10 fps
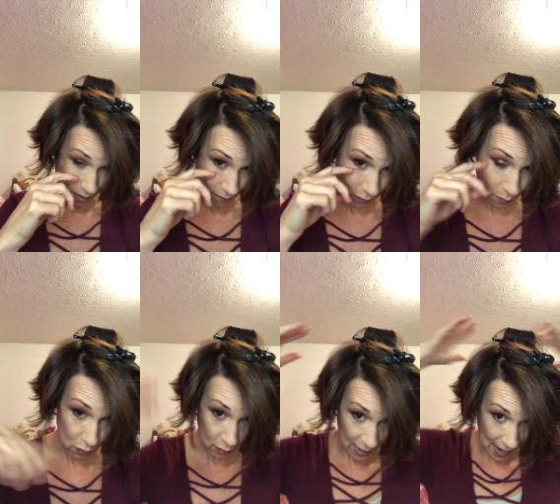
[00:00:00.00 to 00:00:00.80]
If you
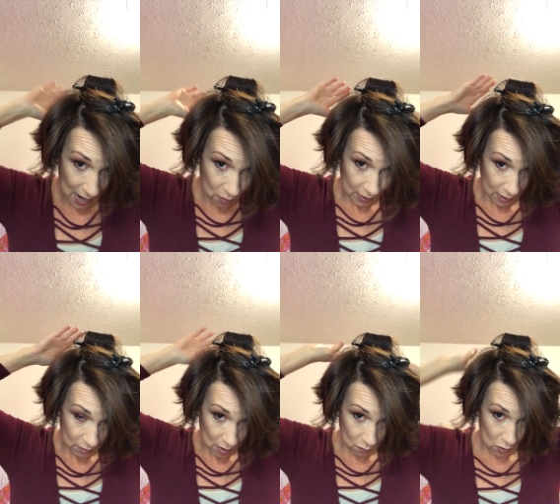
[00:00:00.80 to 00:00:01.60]
pull it out
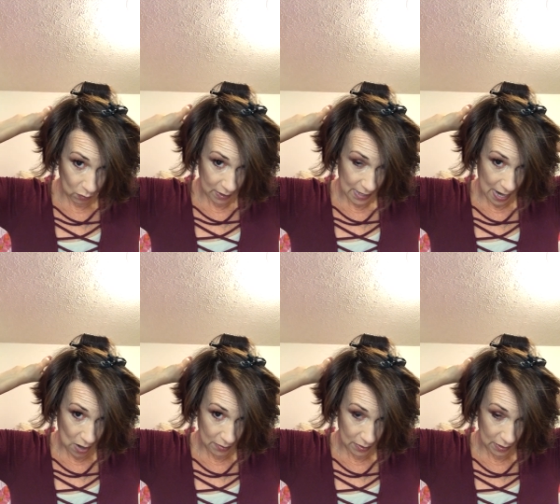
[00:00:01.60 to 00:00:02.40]
and roll it
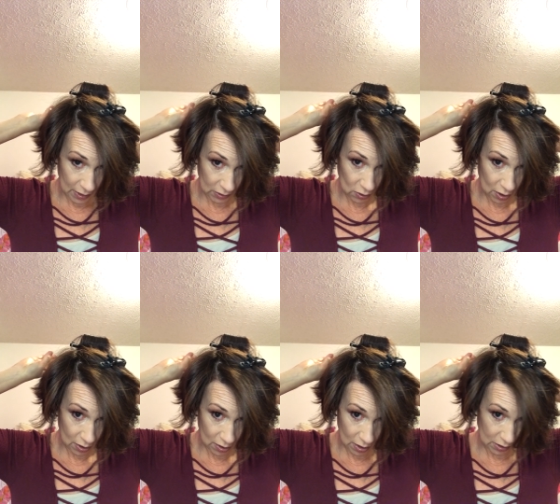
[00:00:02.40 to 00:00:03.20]
down, then
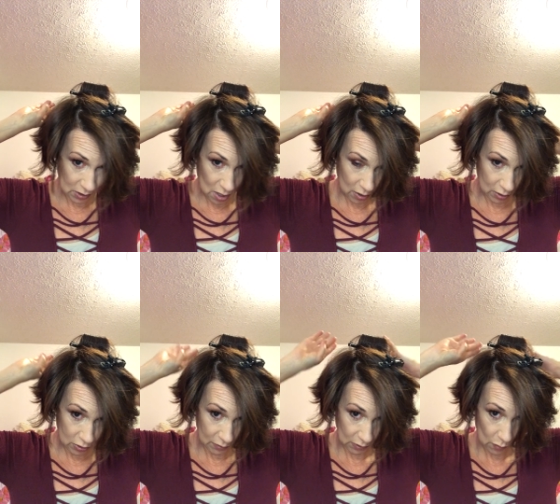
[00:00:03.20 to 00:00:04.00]
it's not gonna
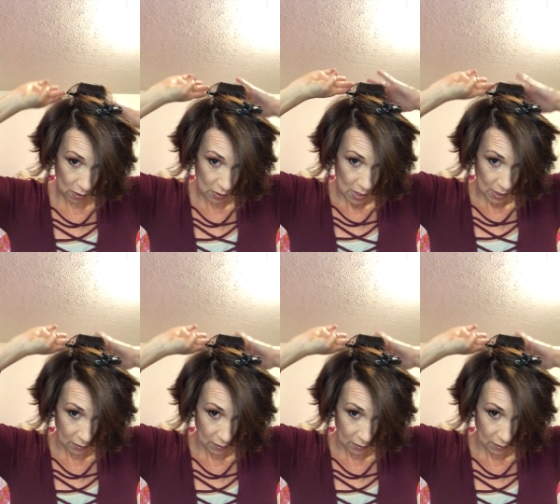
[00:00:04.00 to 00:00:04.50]
do as well.